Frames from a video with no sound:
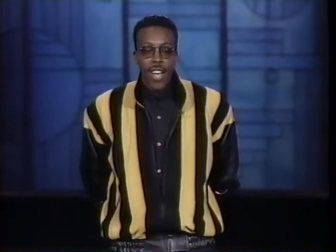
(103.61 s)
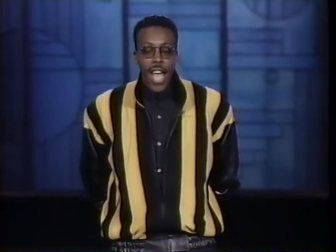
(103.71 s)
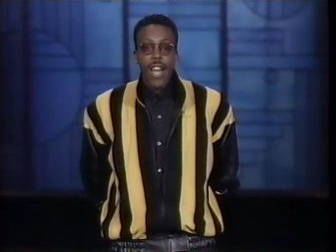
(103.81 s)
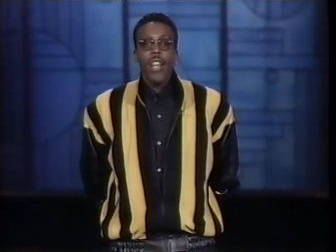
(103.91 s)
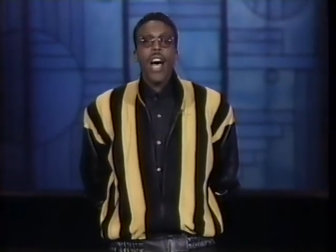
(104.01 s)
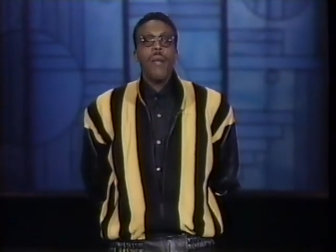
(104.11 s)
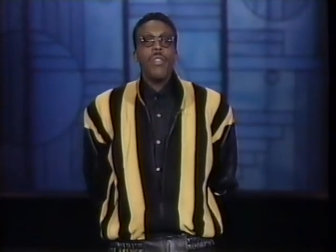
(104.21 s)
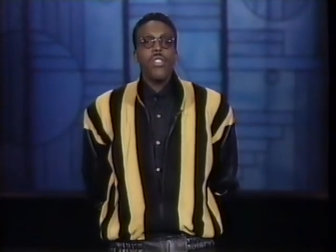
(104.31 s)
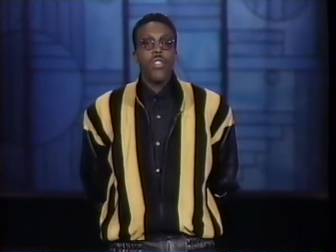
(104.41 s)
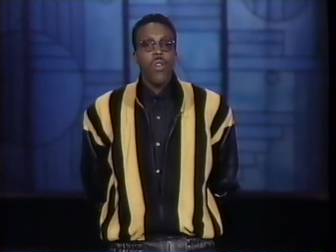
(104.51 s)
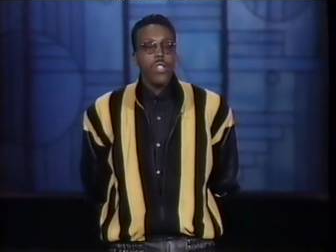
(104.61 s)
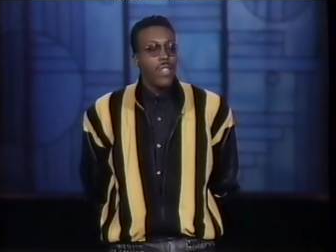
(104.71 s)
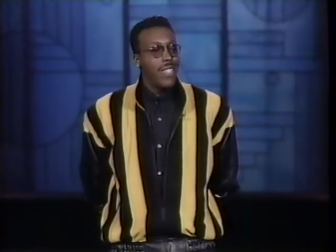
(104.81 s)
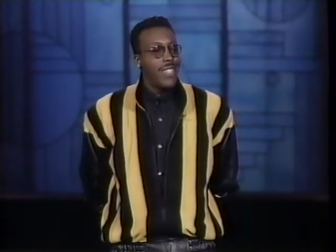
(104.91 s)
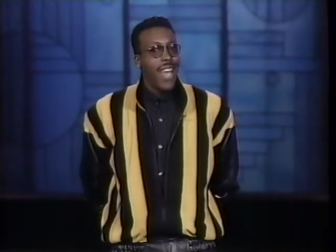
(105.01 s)
An anonymous source
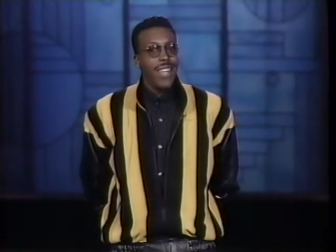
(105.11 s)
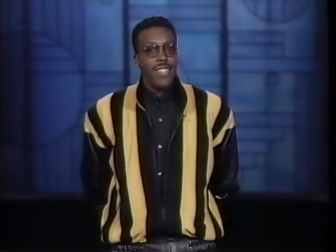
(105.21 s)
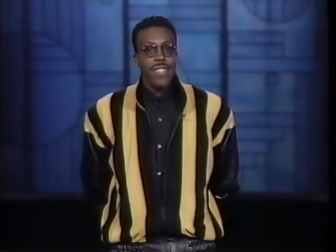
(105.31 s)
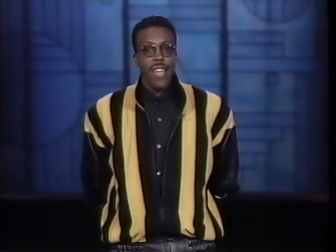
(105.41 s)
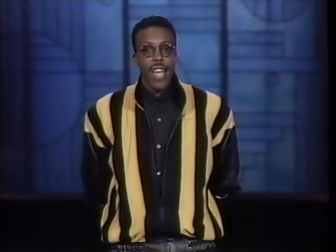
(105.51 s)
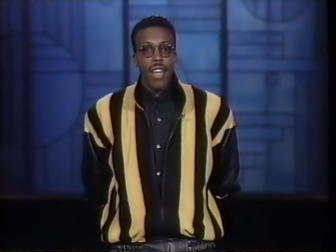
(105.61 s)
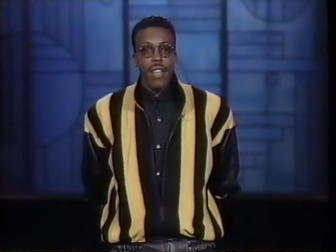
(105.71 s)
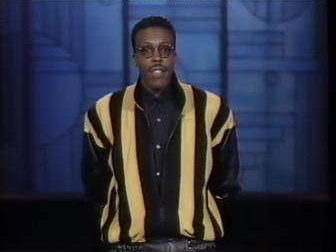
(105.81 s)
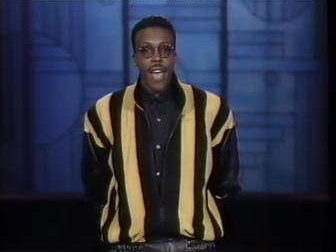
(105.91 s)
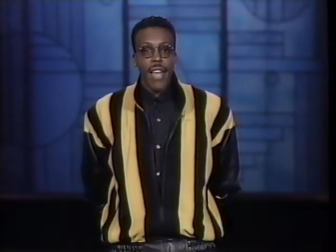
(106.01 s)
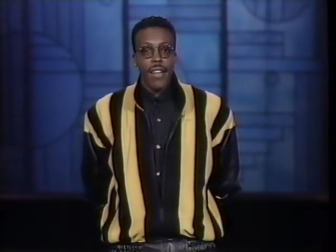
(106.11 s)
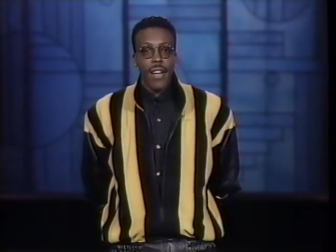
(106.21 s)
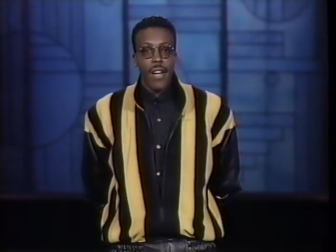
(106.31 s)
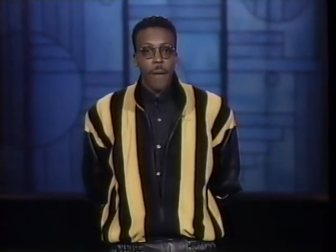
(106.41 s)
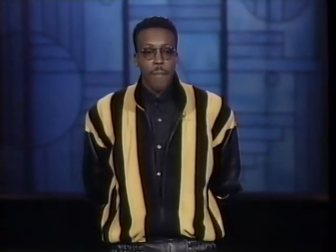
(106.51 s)
on the set said that
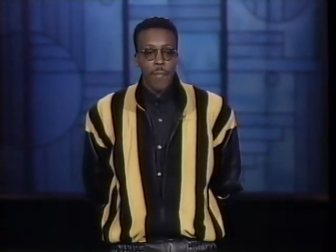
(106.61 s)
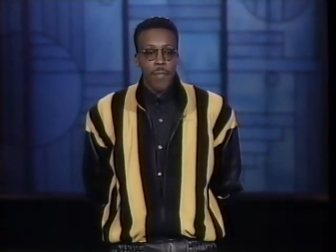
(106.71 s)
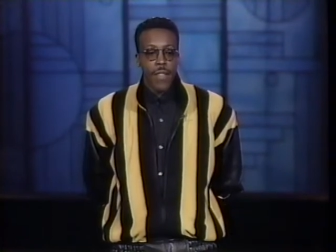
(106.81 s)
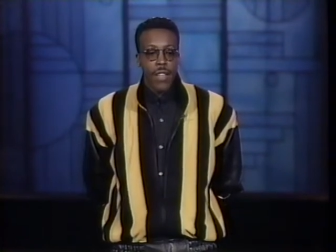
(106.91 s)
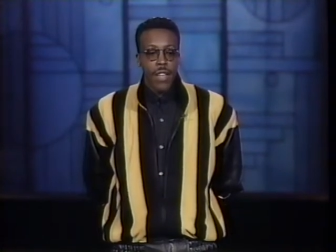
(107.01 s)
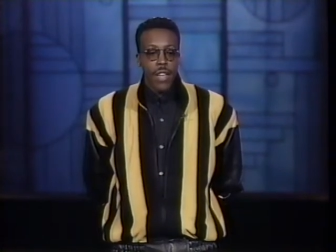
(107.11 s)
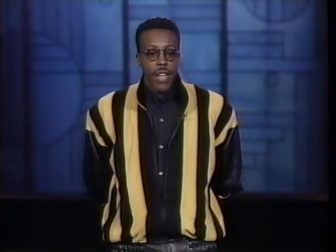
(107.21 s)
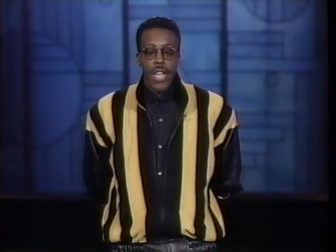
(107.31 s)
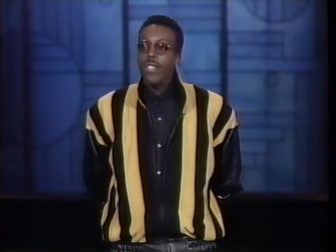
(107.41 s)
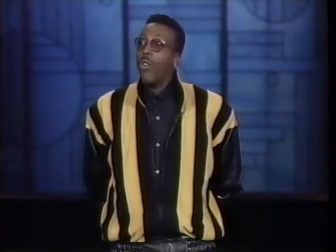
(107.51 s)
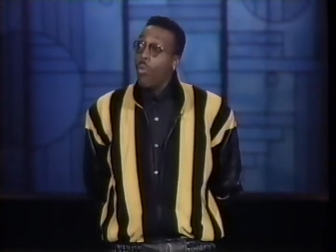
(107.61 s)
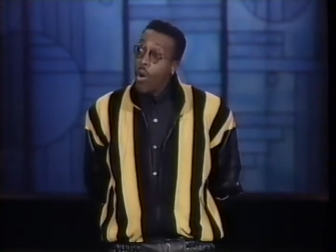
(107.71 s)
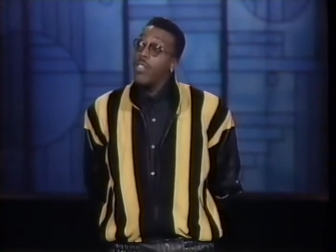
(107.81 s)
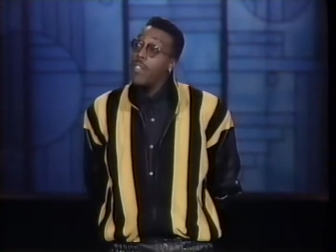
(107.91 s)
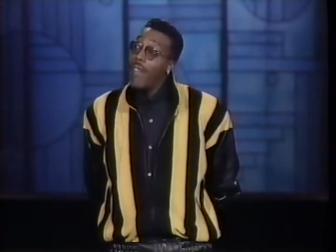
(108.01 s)
um, it's the
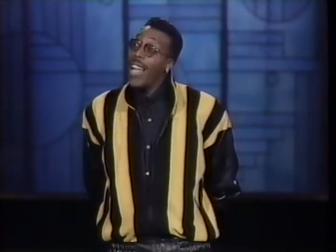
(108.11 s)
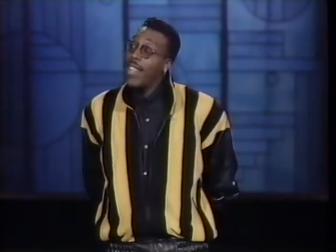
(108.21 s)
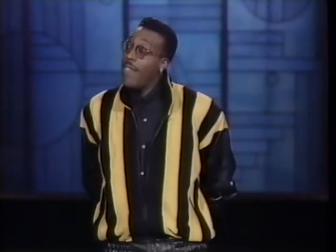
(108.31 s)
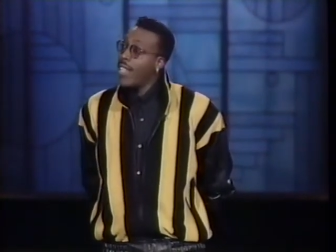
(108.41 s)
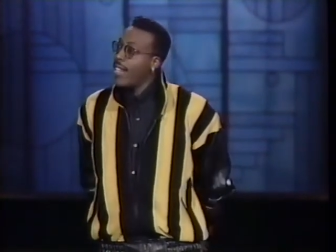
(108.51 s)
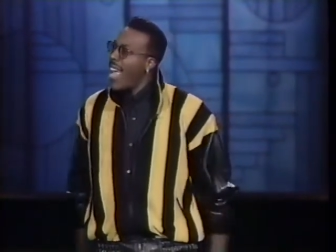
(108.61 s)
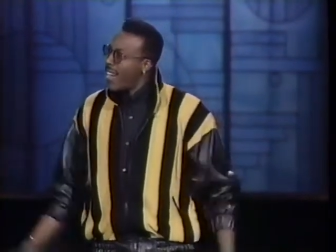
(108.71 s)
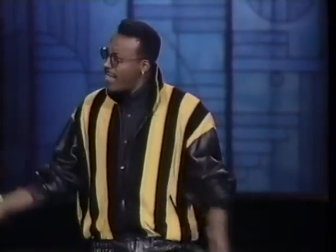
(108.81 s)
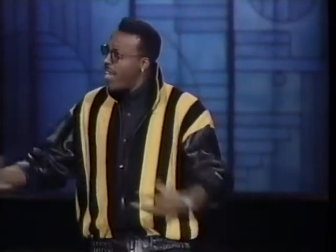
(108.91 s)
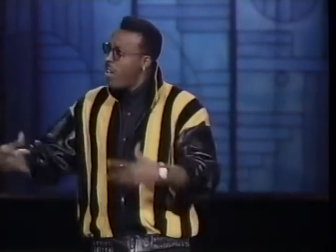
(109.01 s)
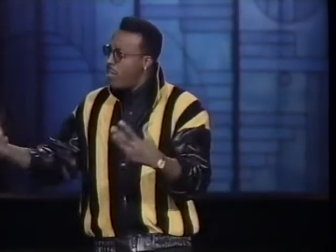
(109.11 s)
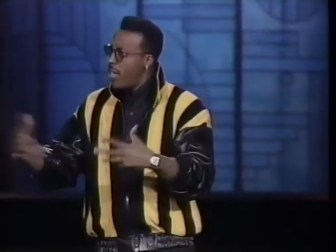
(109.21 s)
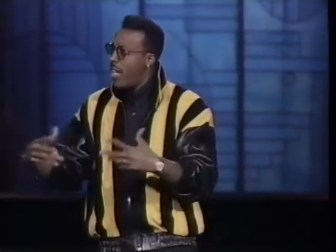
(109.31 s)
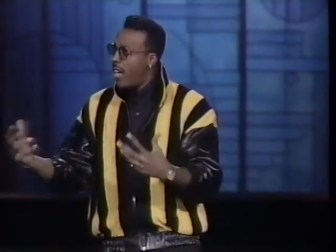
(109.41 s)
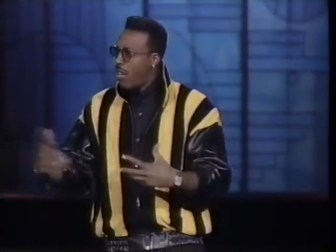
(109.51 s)
worst fight they've actually had, because they
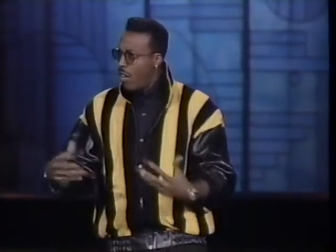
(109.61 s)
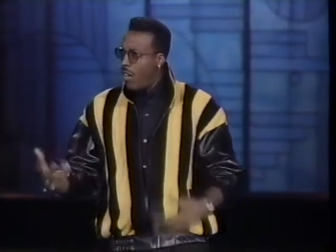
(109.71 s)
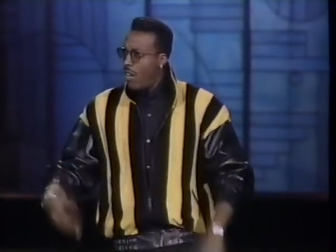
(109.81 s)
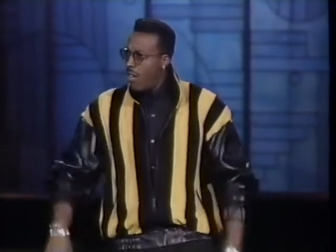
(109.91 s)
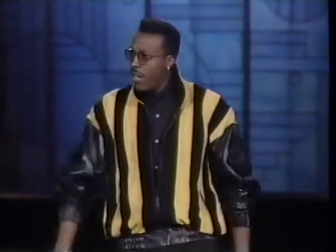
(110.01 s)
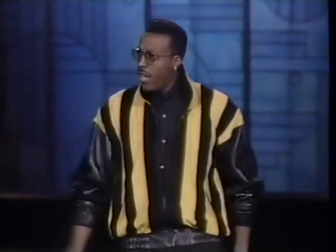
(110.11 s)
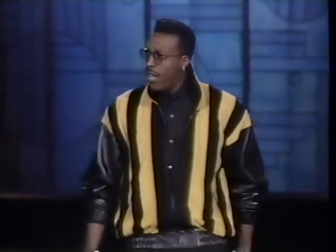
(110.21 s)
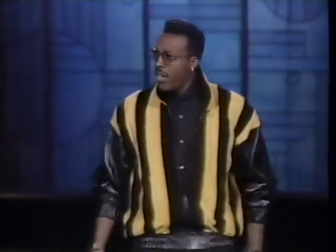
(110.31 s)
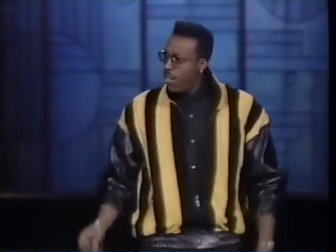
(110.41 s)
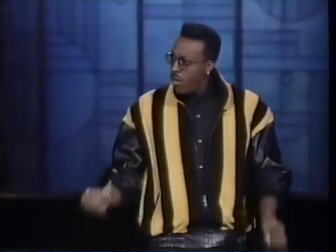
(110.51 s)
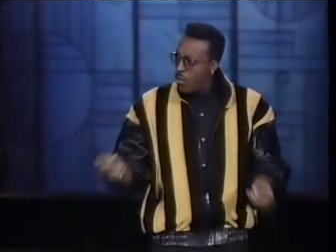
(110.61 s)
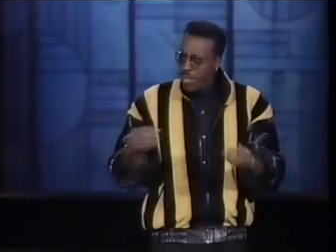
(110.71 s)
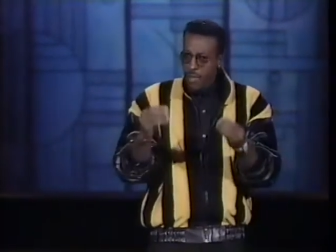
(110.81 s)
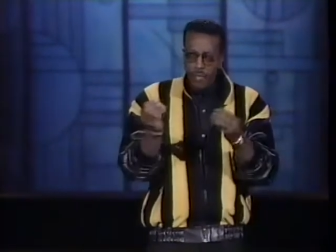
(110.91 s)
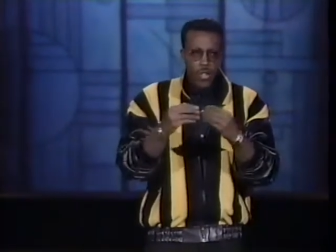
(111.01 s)
usually get along, you know,
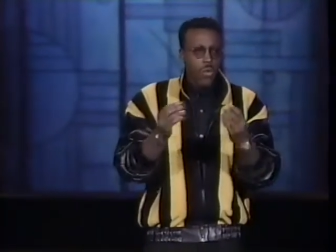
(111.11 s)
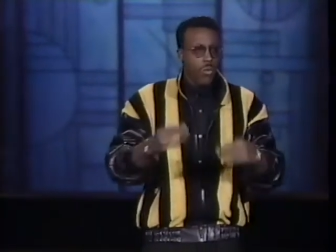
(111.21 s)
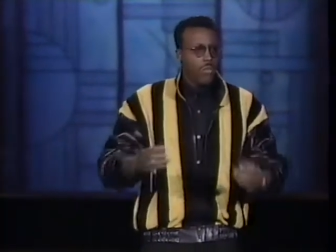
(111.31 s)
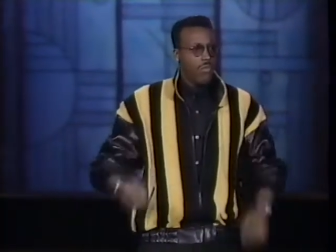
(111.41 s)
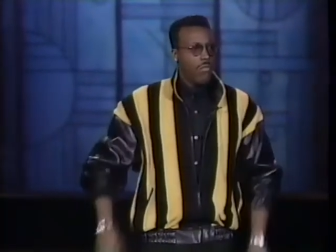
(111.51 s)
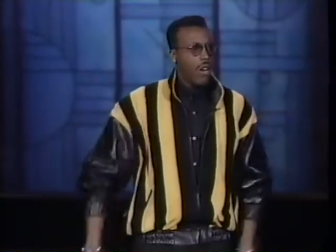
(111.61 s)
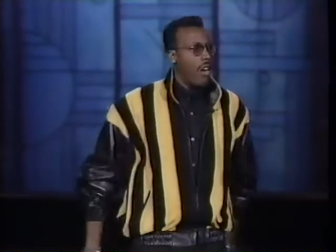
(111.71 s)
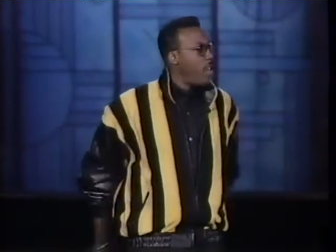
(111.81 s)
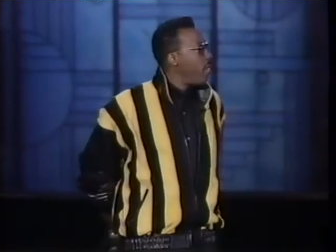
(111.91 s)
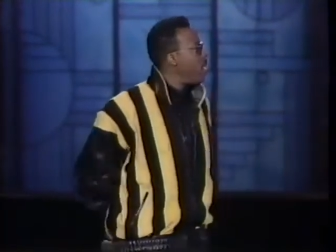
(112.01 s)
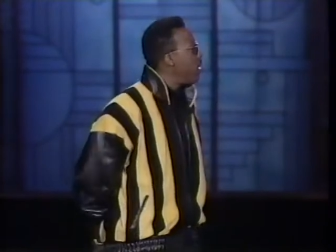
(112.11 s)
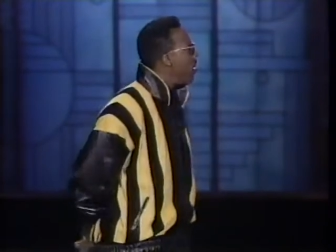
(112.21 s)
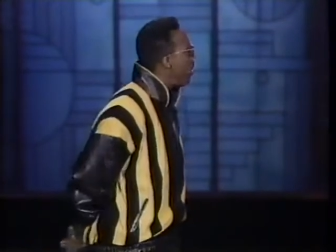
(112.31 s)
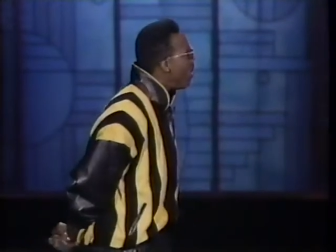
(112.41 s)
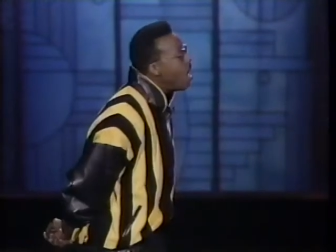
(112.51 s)
with a few arguments here
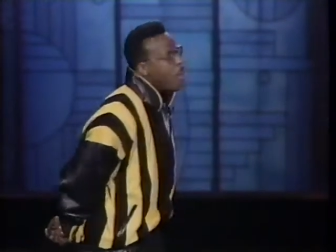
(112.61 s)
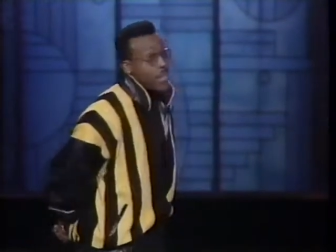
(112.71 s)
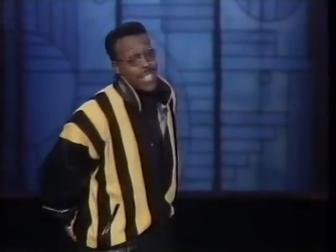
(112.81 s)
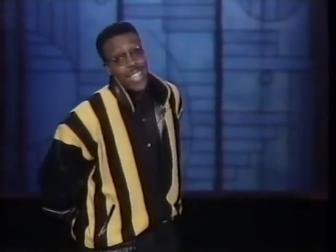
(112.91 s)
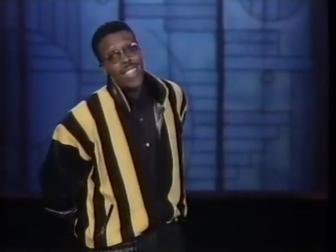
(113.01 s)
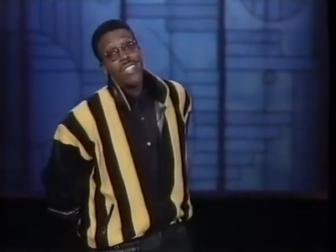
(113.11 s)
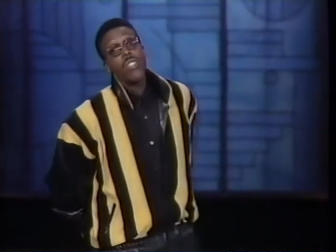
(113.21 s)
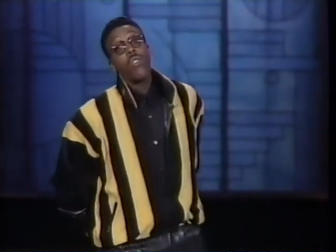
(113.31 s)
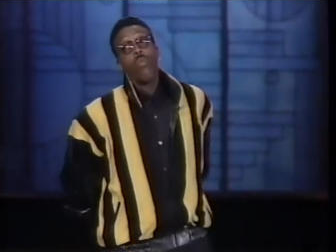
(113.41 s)
and there, but they say this is the